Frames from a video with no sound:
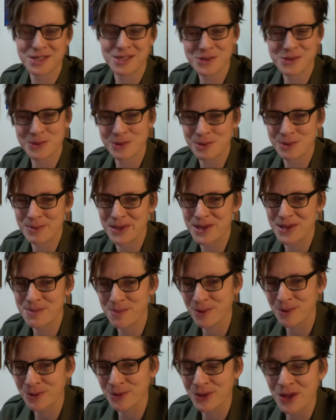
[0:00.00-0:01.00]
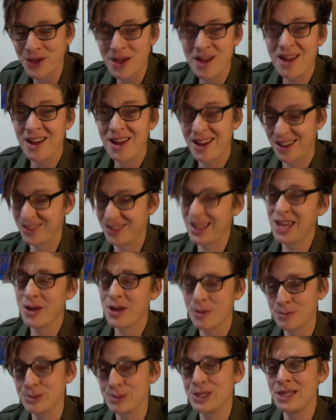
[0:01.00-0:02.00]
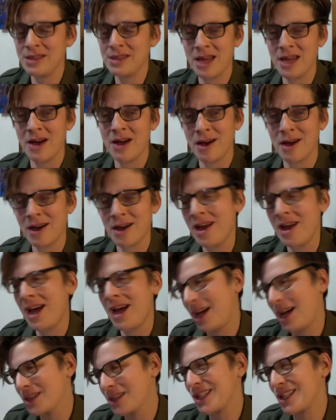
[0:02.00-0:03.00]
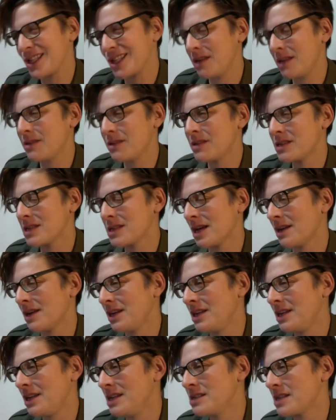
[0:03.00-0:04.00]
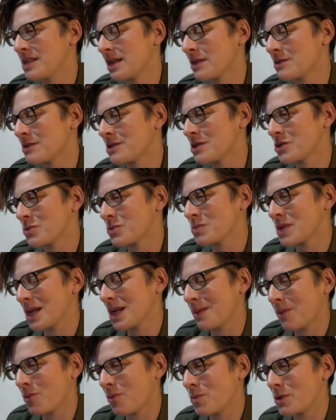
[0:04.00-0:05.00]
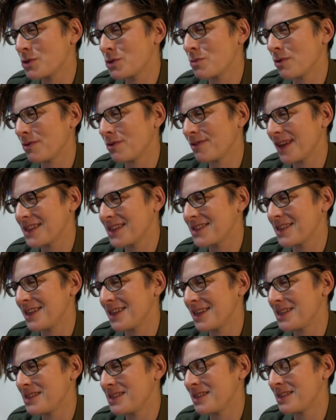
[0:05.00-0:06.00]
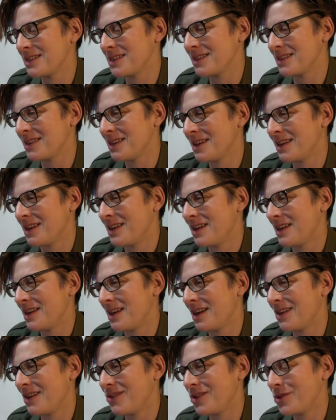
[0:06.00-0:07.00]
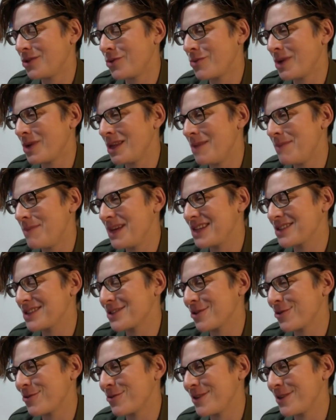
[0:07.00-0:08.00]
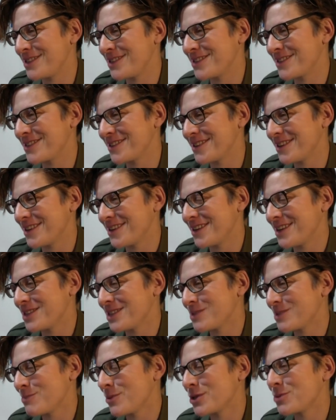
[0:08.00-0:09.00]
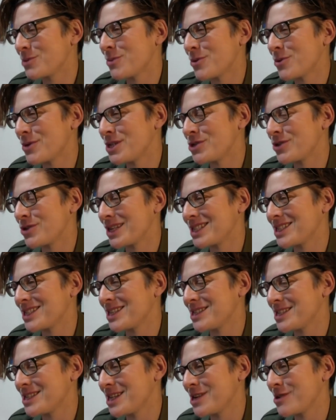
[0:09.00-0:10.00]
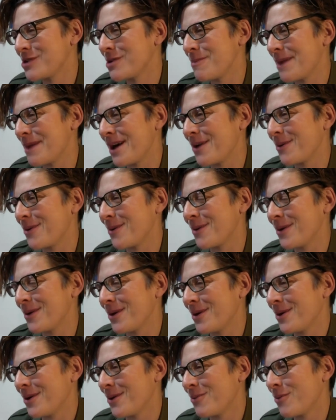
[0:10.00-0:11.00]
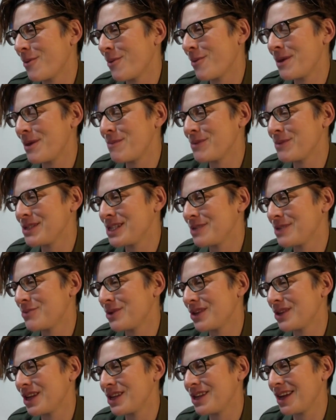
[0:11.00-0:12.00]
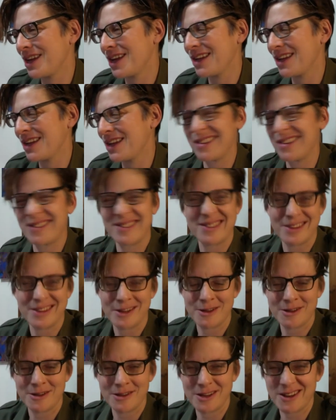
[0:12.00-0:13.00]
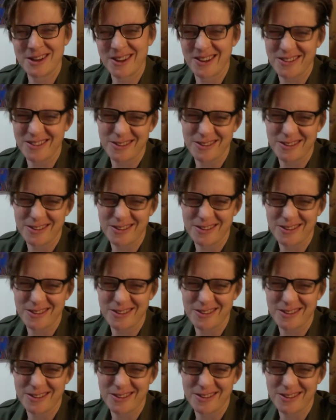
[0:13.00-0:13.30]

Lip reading: to other people, and they completely are. Actually, the tiny details are sometimes much more fascinating than the really big stories. It's much more interesting to hear about what people did with their day than, you know,